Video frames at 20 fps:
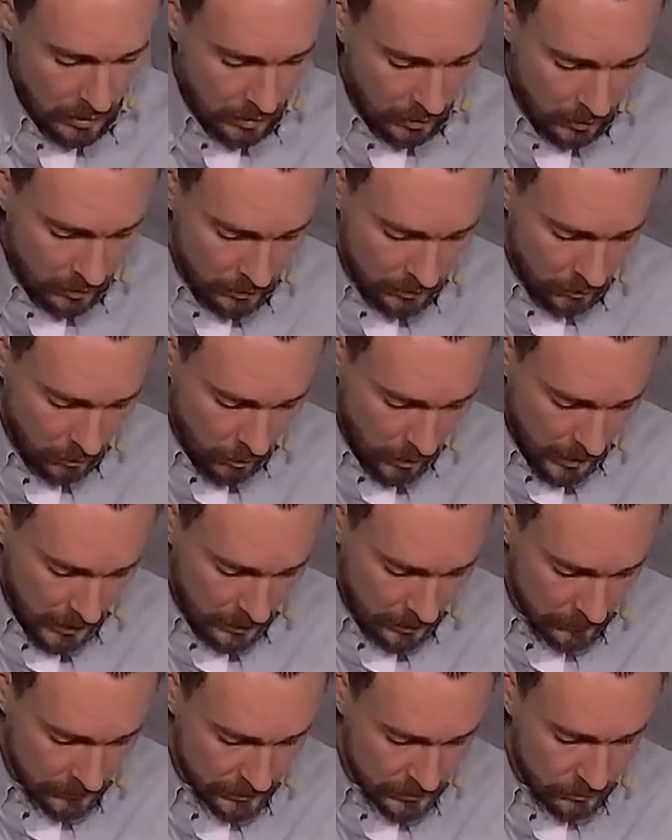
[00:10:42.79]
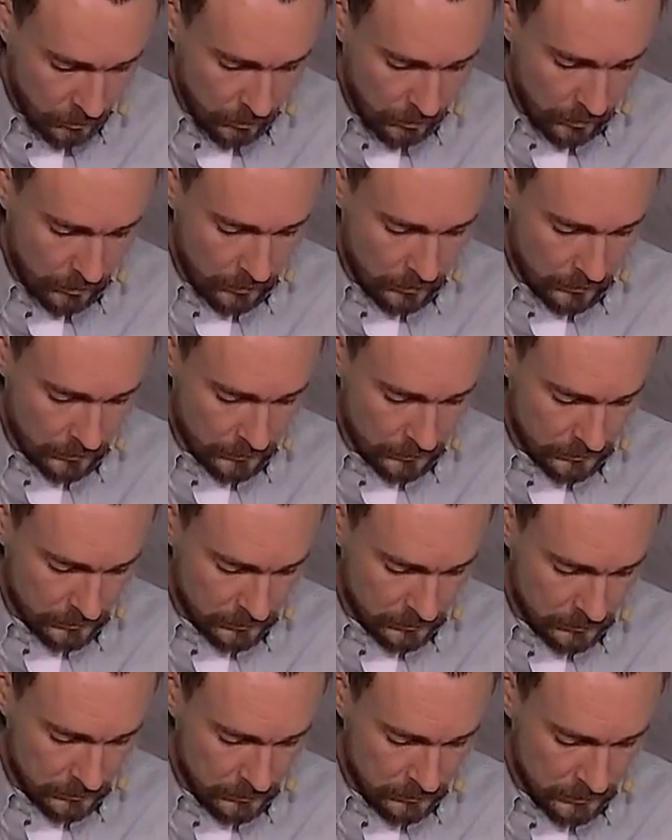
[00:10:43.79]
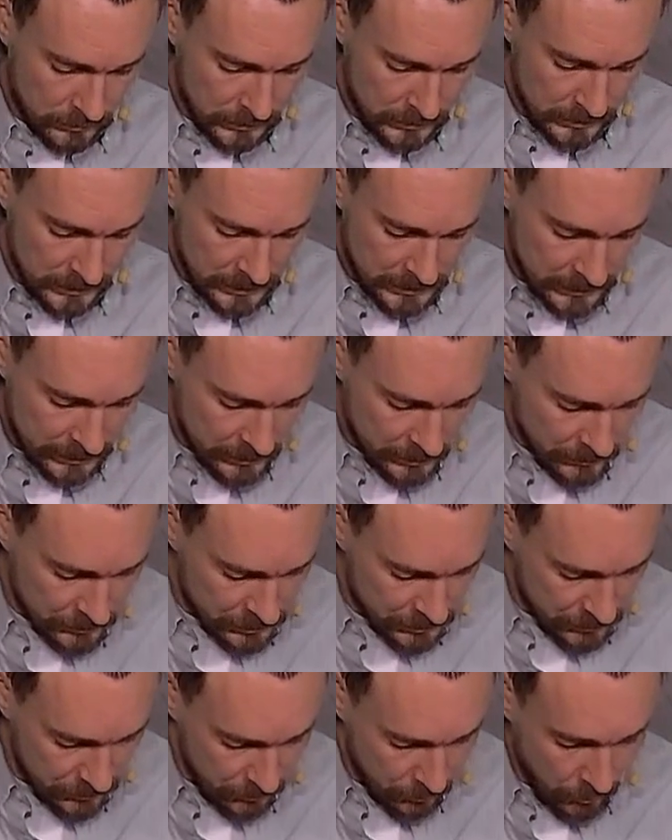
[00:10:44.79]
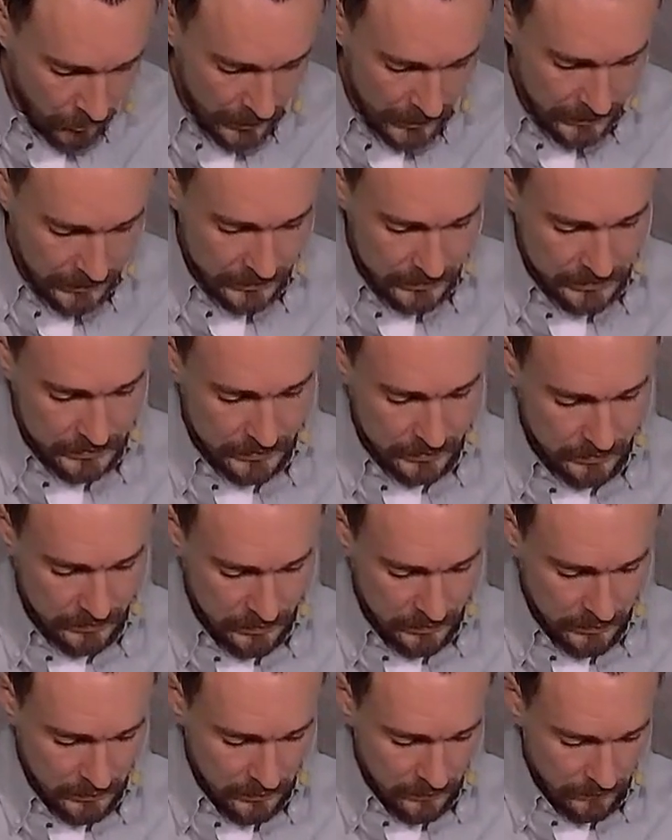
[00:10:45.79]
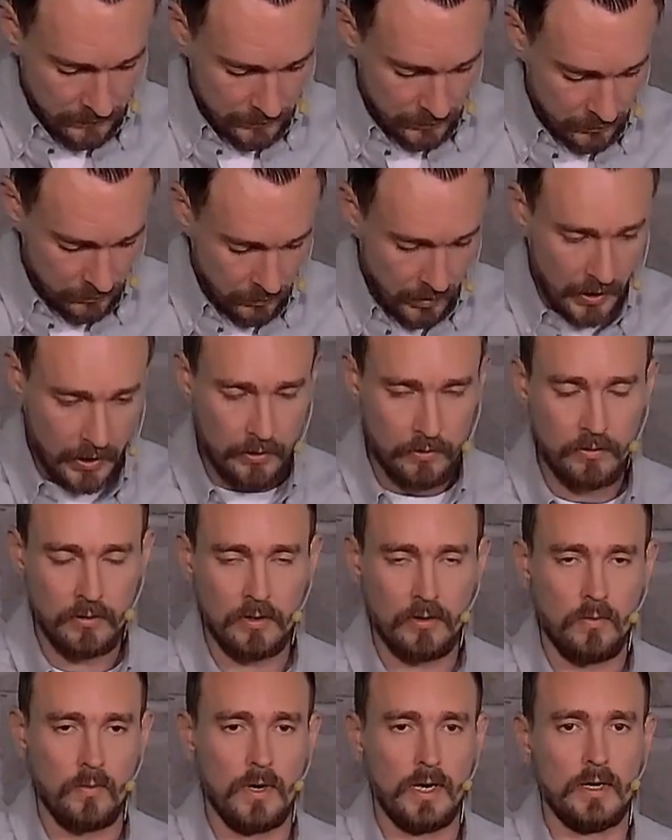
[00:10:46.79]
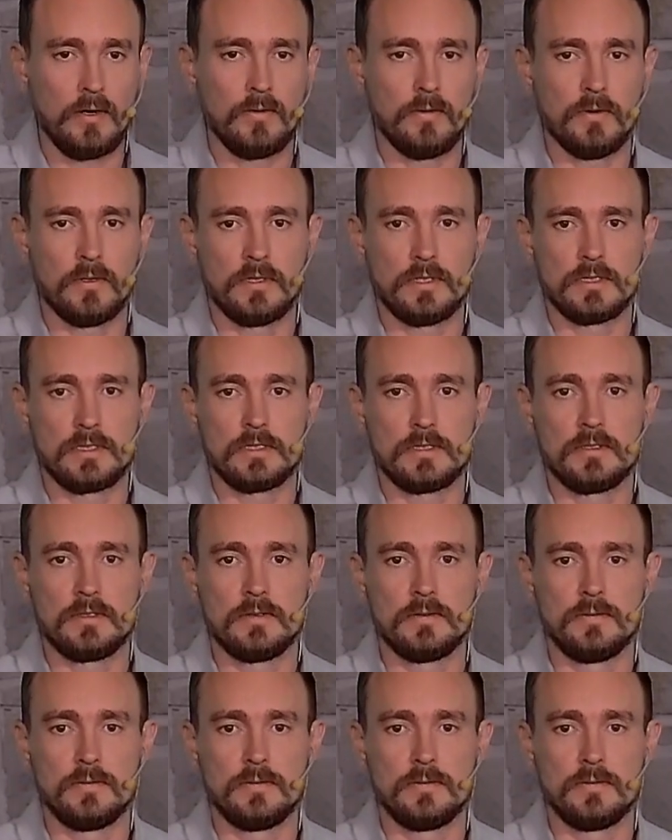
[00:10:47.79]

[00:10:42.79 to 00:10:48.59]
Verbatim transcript: All the while, this world continues to wait for the rider on a white horse.